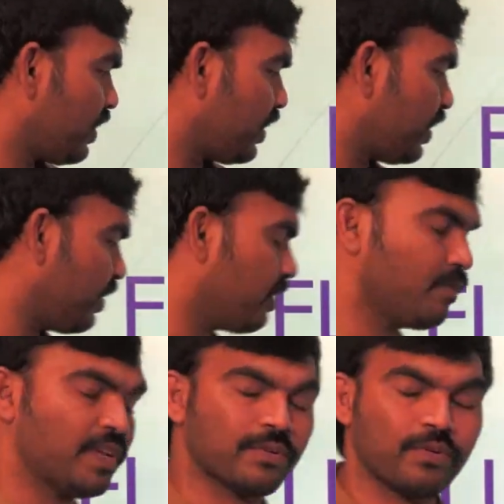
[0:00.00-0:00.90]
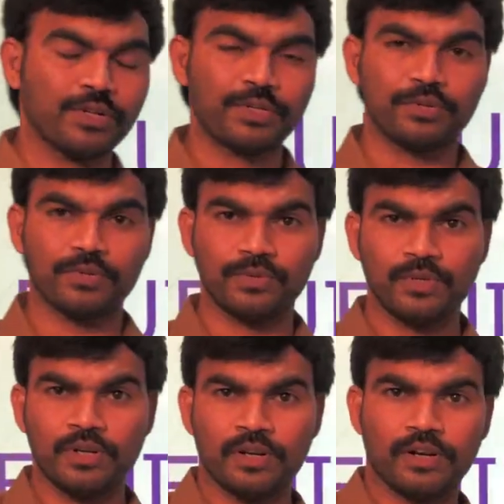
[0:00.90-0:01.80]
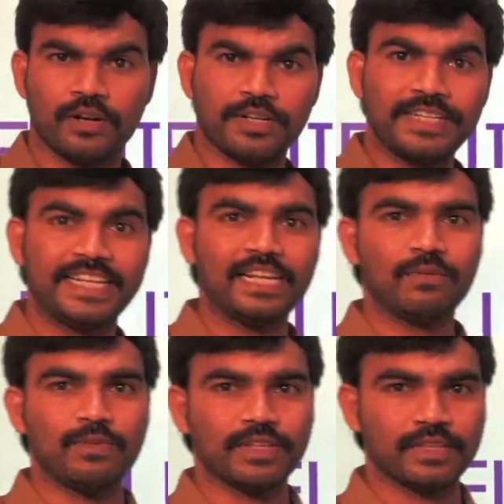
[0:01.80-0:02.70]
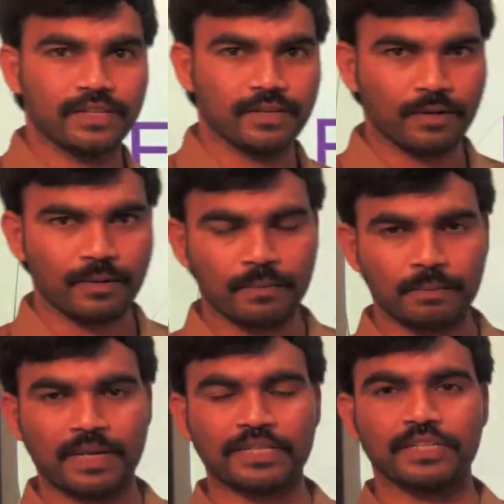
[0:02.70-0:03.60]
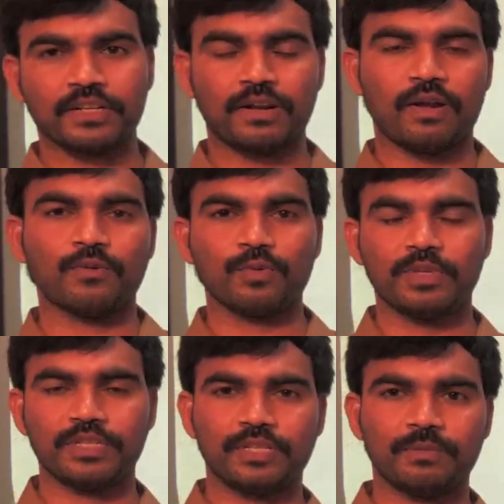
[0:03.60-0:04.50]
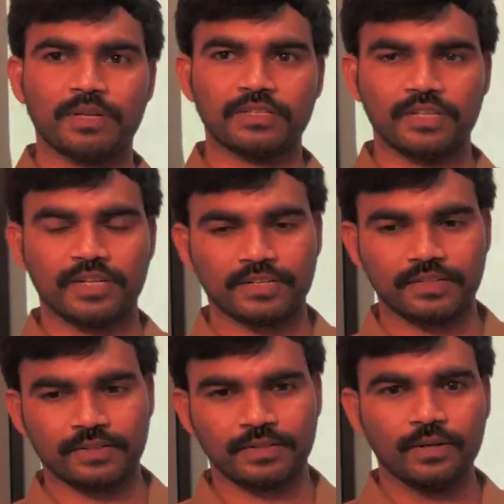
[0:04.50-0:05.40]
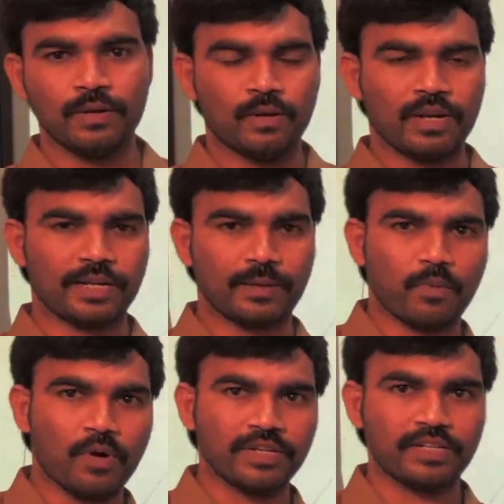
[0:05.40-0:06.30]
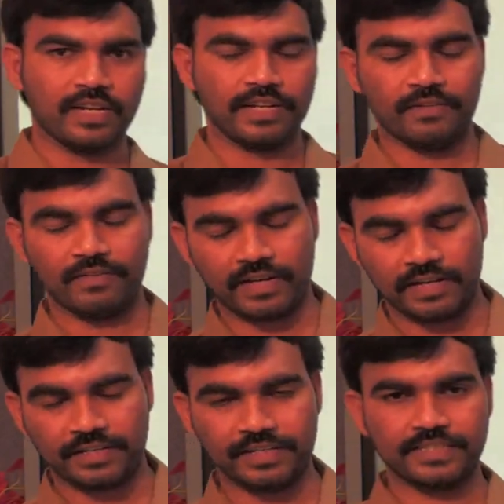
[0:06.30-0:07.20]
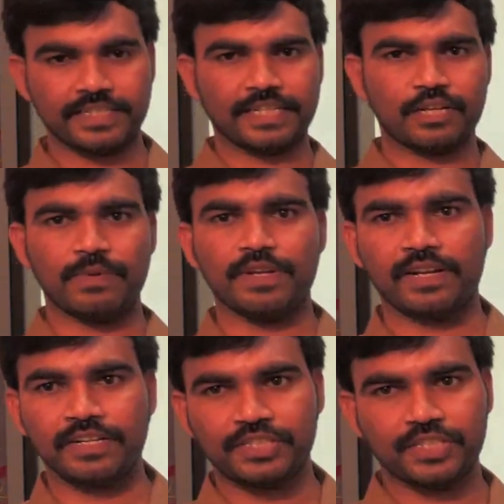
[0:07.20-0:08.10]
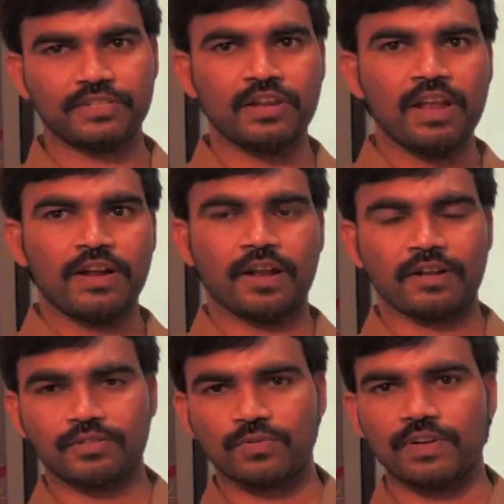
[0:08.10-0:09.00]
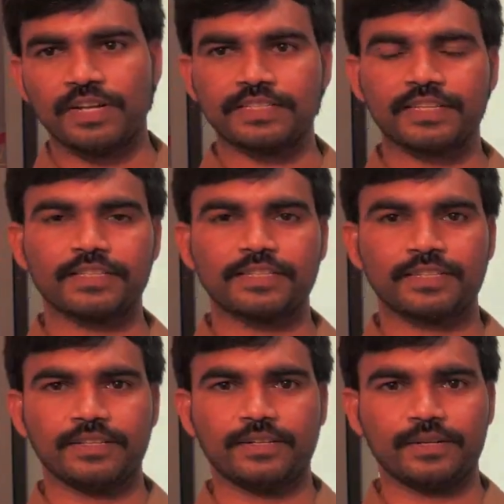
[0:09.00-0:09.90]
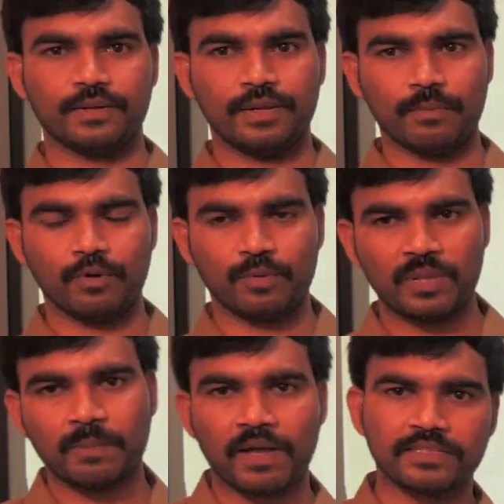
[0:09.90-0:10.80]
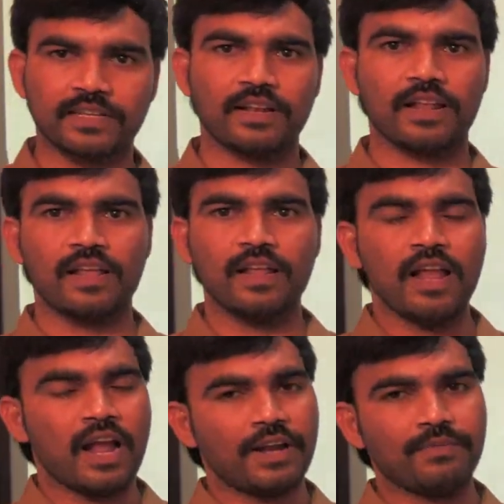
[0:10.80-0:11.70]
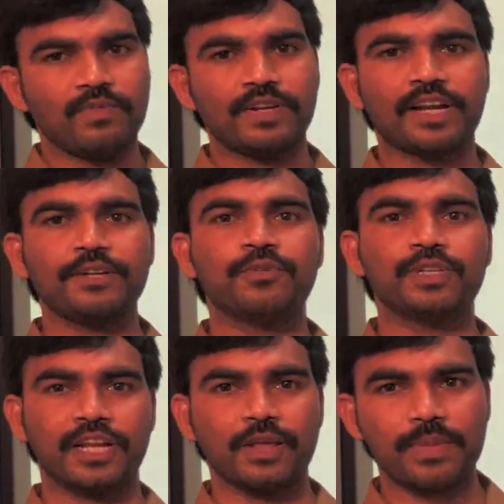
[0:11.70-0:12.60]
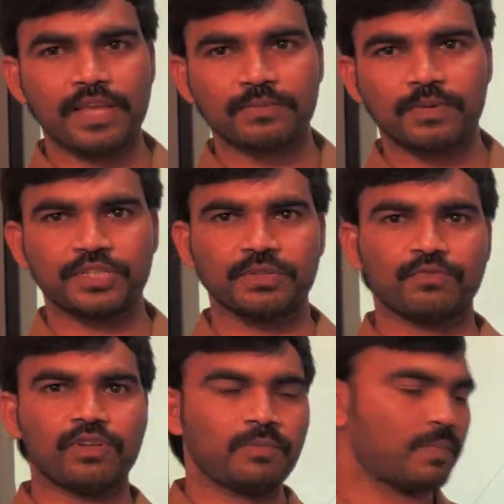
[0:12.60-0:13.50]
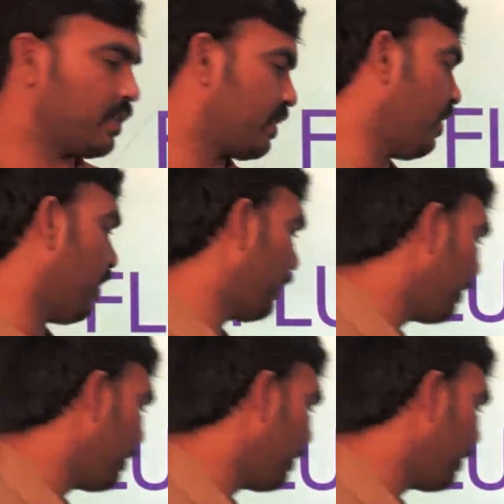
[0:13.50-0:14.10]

today's session we are going to deal with pressure, how to measure the pressure at a point and when it is in equilibrium condition, and also we will discuss about the Pascal law, and we will try to derive the expression for Pascal